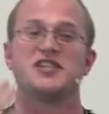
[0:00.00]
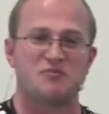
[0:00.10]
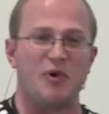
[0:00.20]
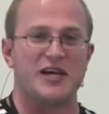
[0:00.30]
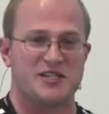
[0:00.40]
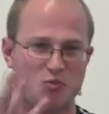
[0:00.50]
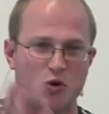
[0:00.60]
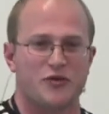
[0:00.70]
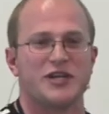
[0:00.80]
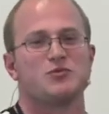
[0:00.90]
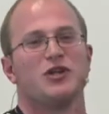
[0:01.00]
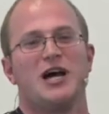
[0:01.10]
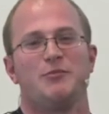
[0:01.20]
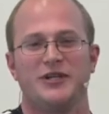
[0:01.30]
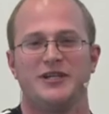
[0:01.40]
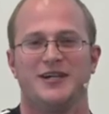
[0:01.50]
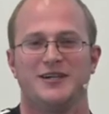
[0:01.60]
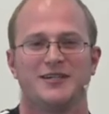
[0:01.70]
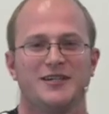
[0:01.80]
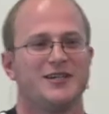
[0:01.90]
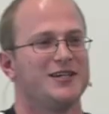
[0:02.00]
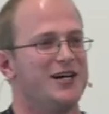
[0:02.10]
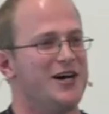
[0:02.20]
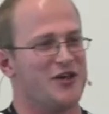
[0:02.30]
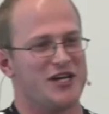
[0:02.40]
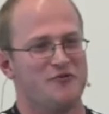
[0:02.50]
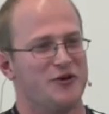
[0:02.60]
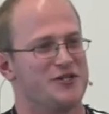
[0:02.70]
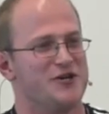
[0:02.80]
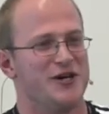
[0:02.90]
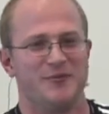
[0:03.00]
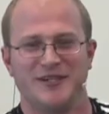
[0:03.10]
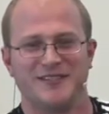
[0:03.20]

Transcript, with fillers: this space, more things will happen here. Uh, thank you for your time.